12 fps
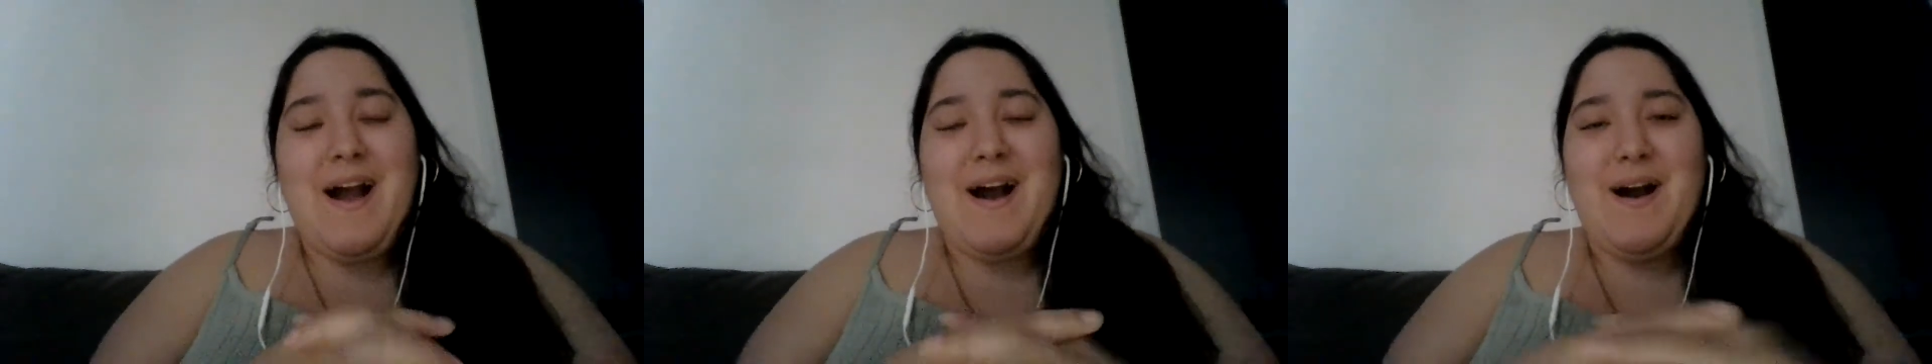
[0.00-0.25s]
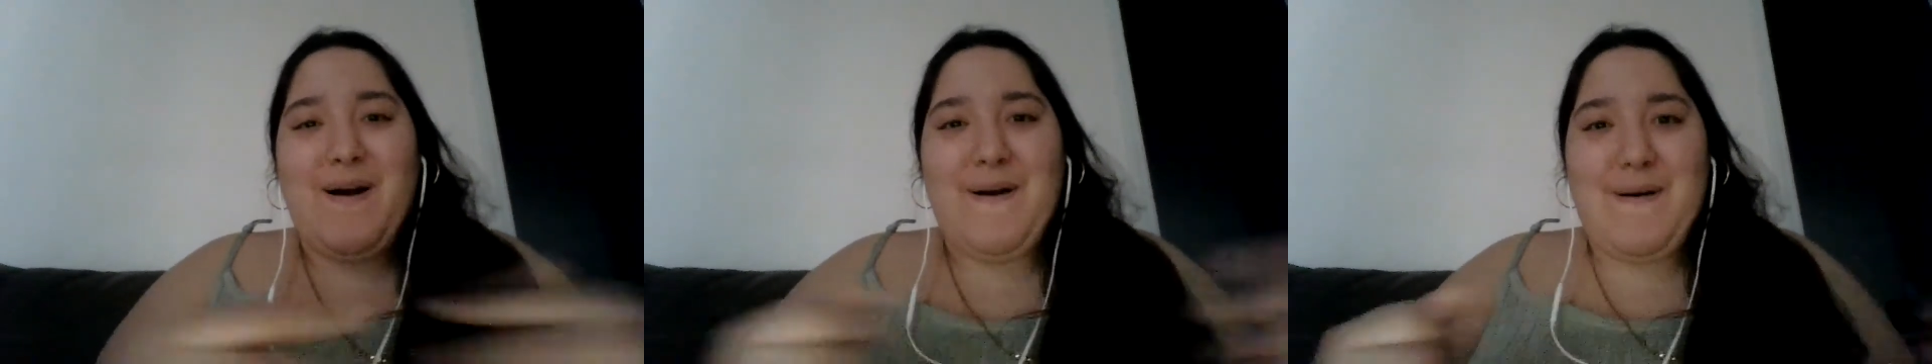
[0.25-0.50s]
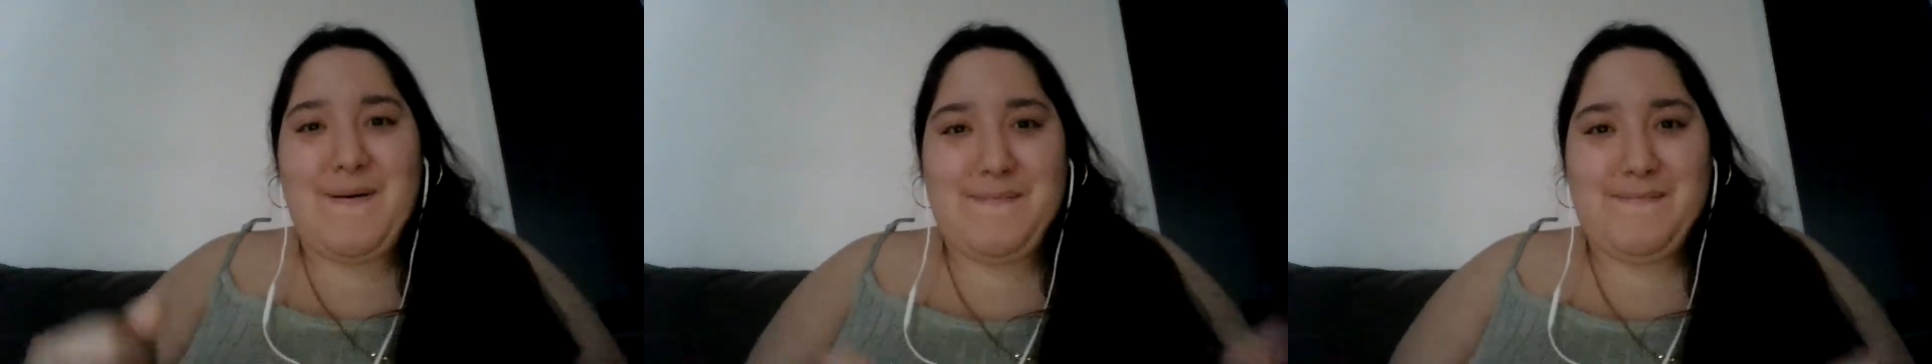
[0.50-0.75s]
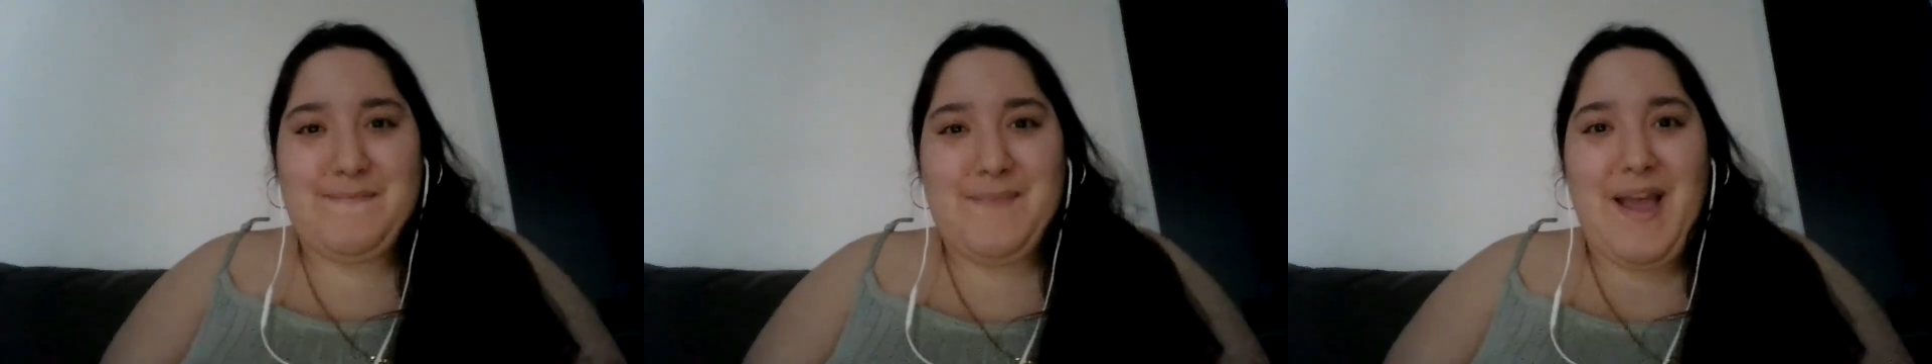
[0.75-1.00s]

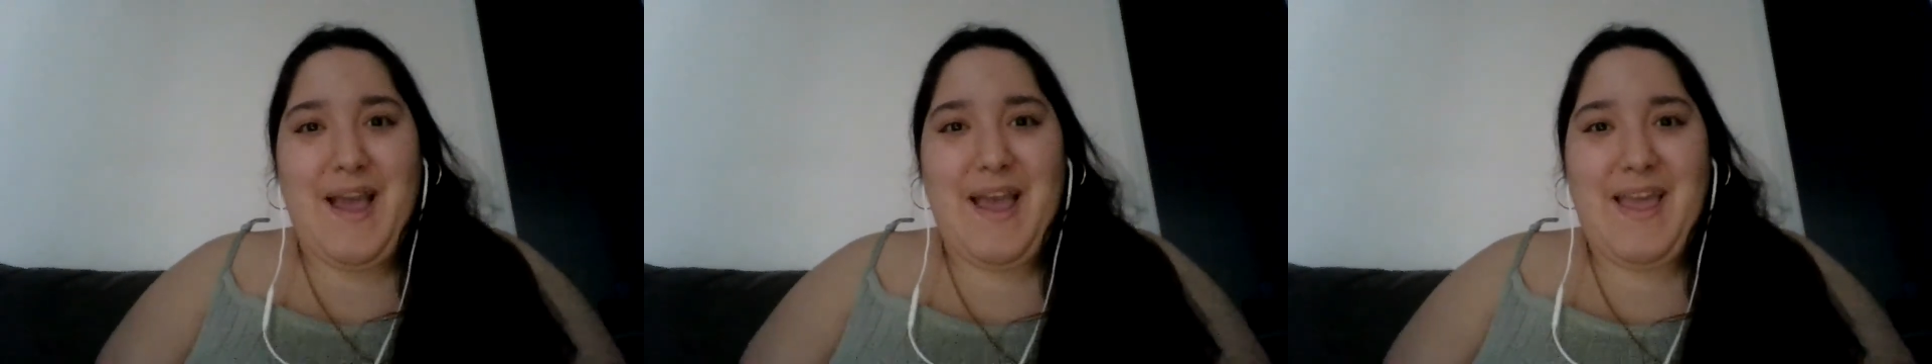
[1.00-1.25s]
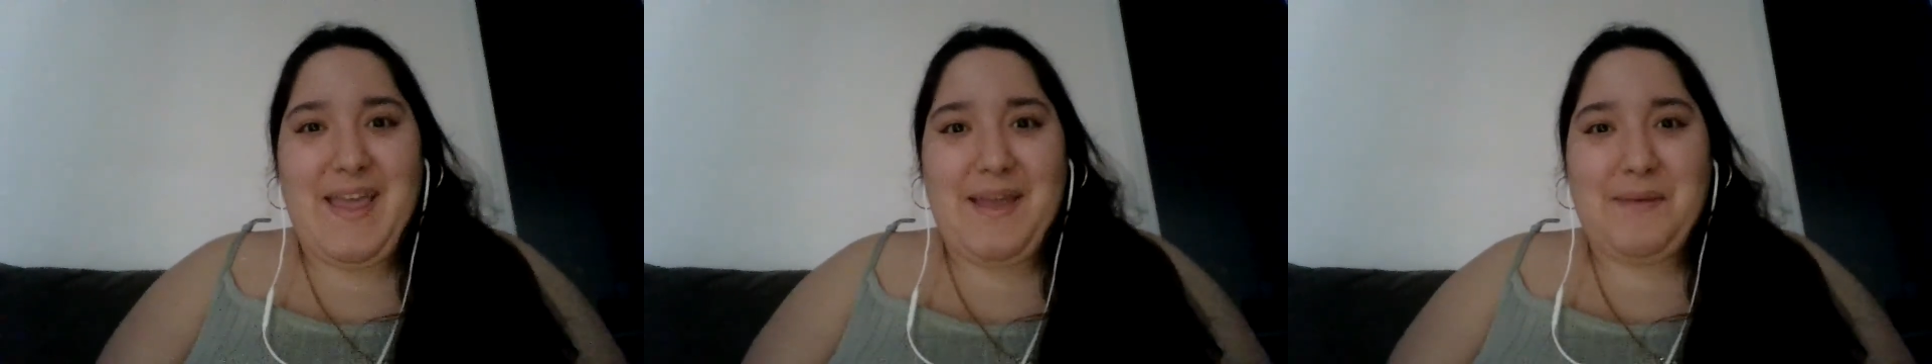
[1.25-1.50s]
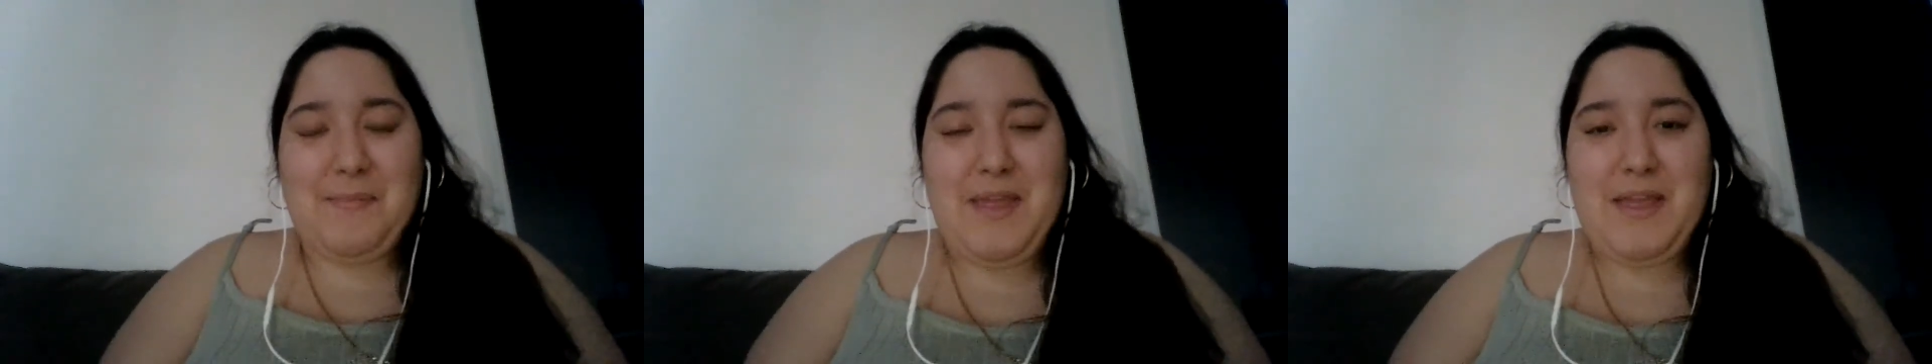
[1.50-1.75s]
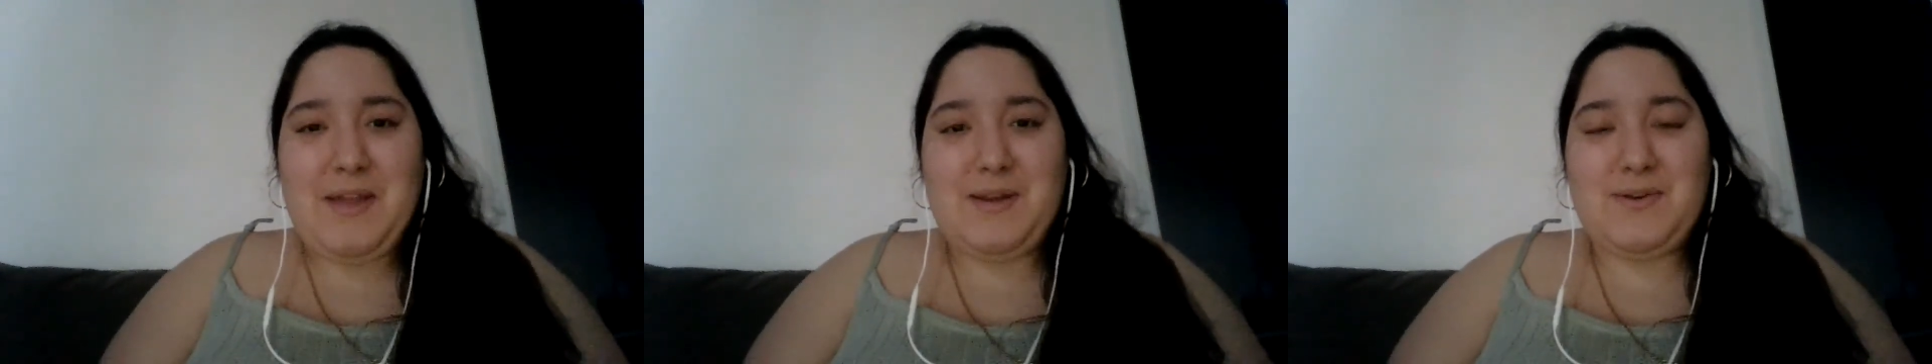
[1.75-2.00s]
Um, I am
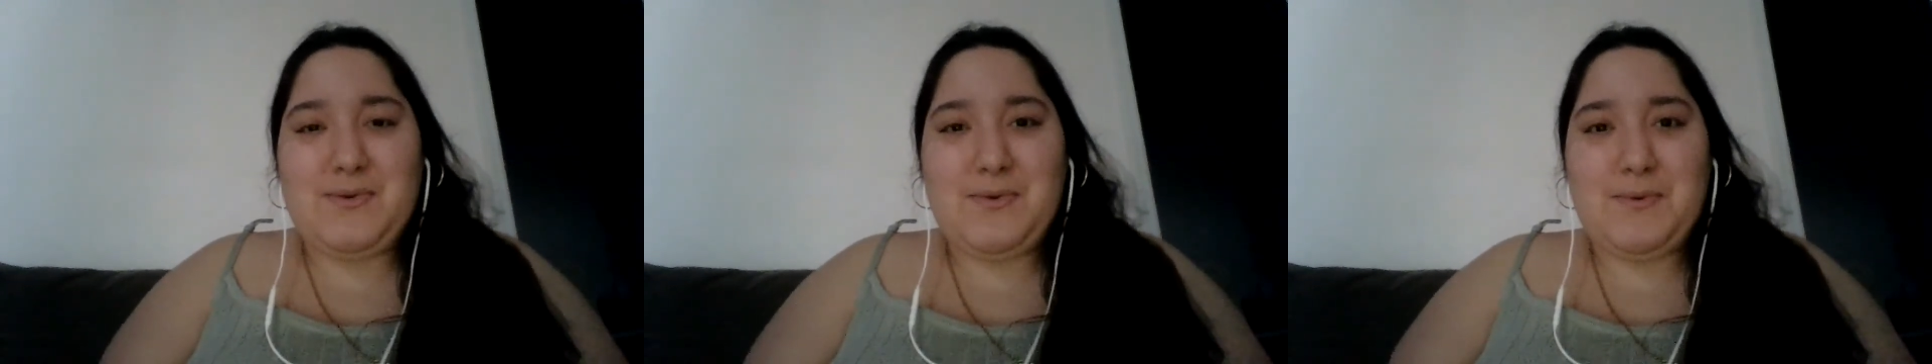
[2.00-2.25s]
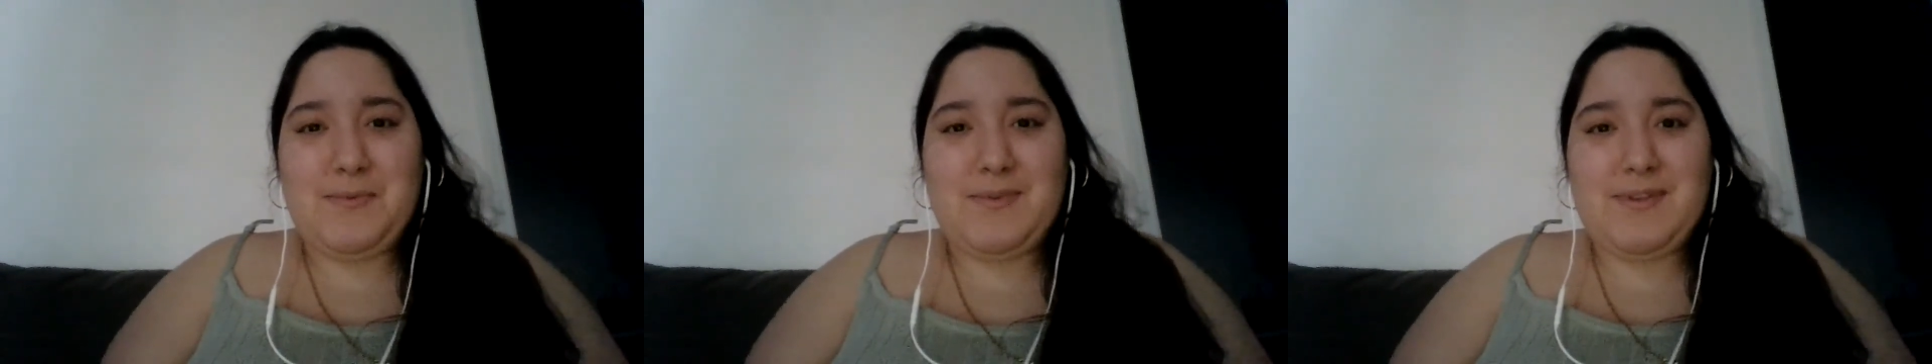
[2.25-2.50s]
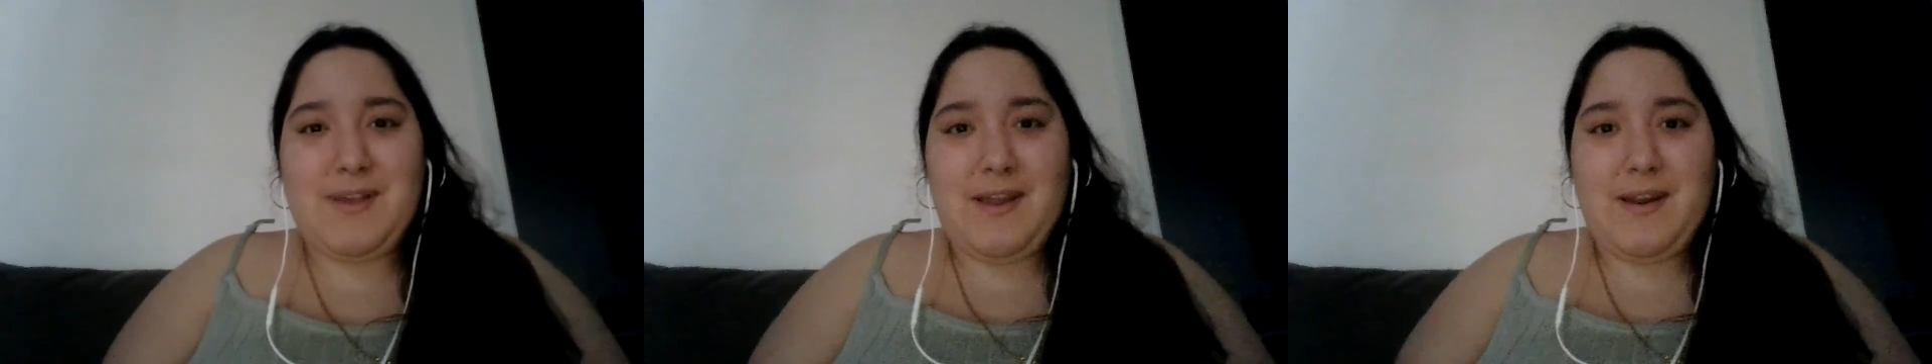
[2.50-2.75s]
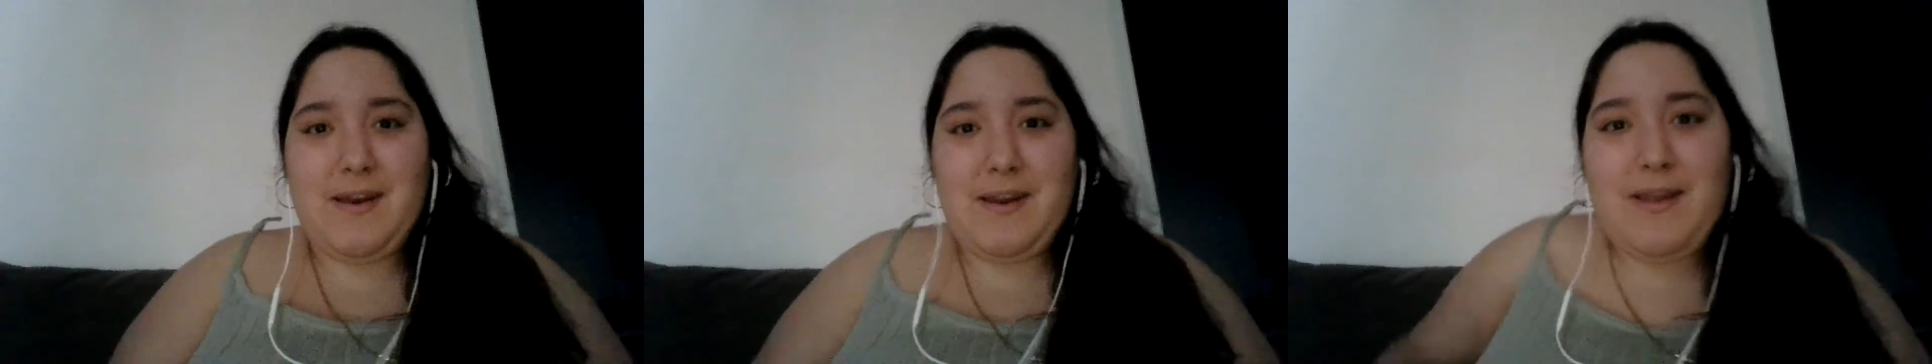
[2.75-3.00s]
here to
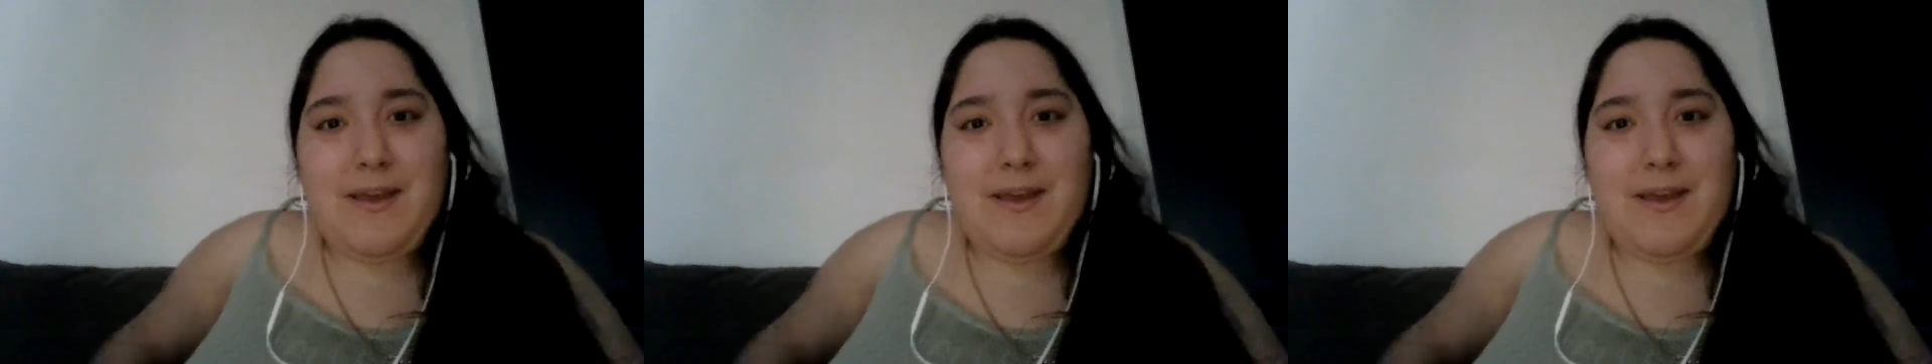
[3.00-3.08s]
present